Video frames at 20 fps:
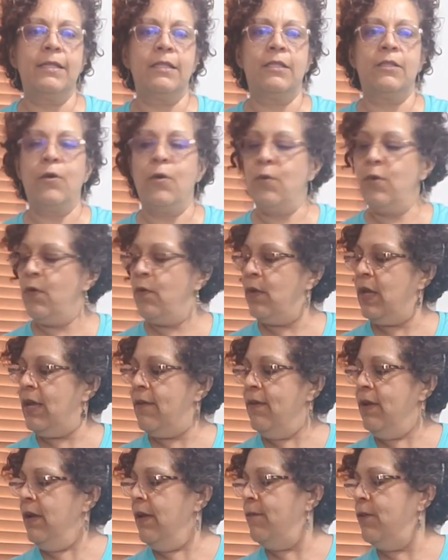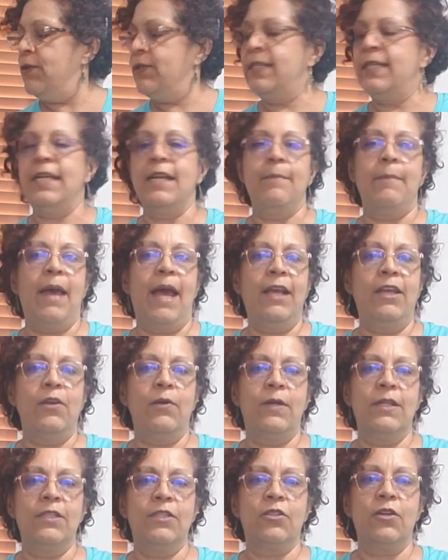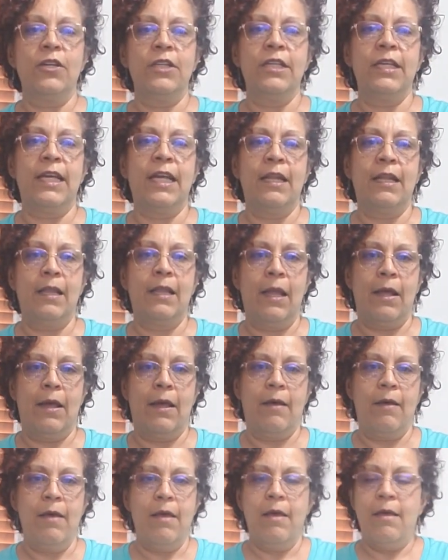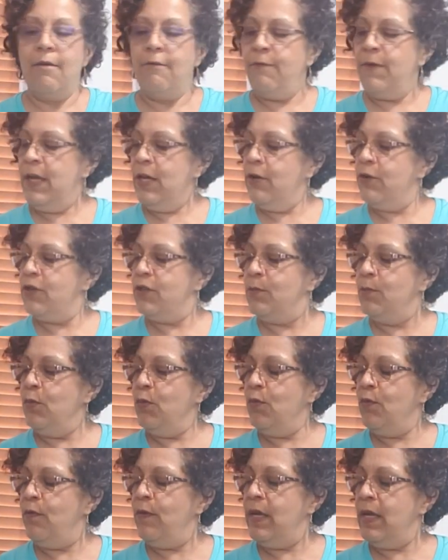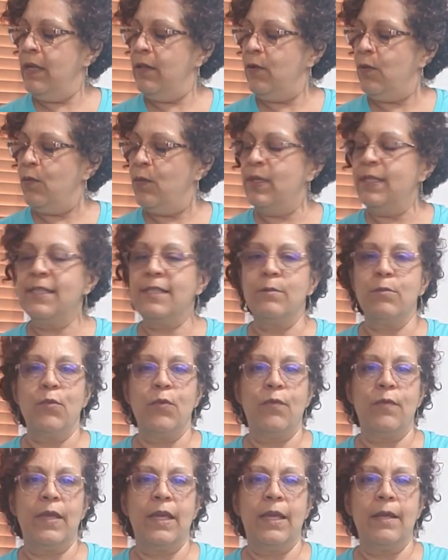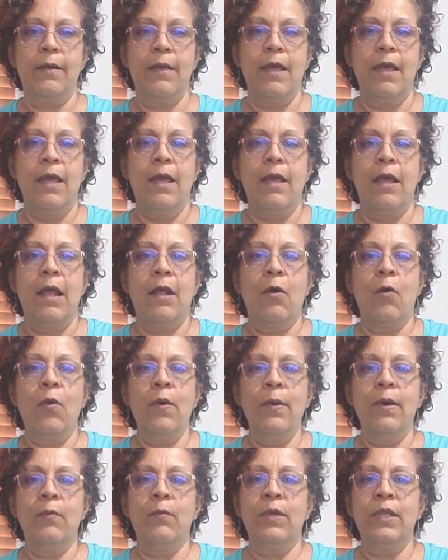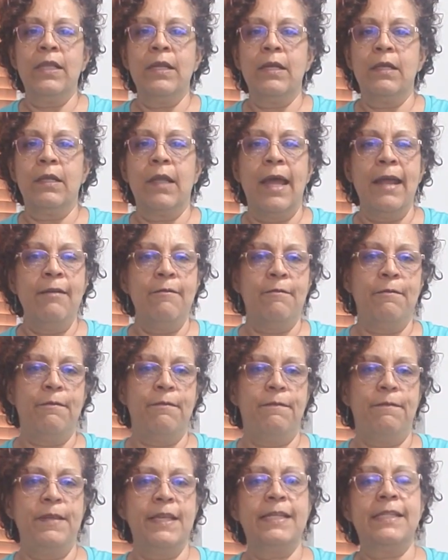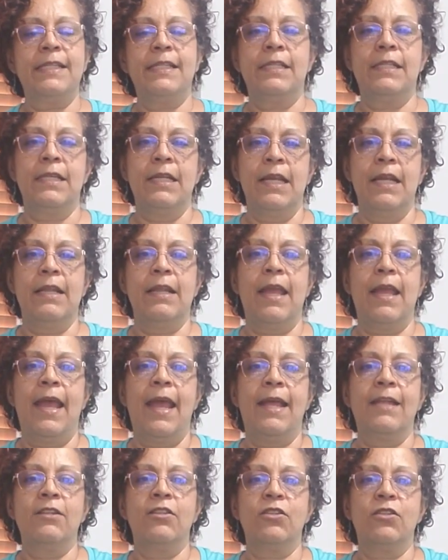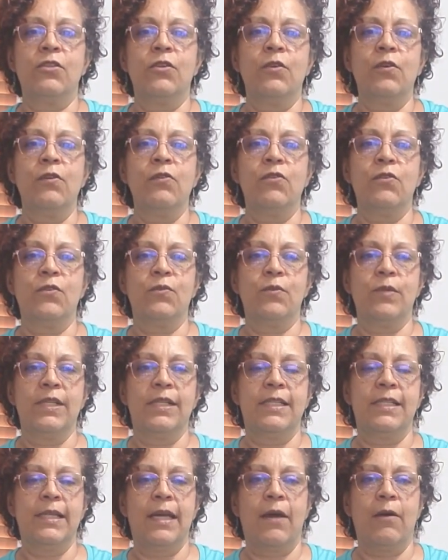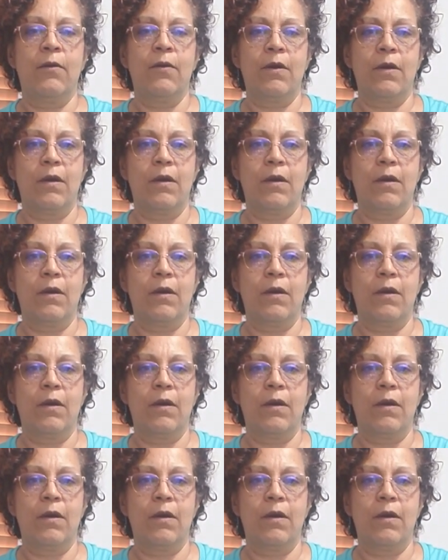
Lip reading: So even if you're sitting back, you can start to get the fingers moving, the wrists moving, and with a light fist in the hands, circle those wrists out.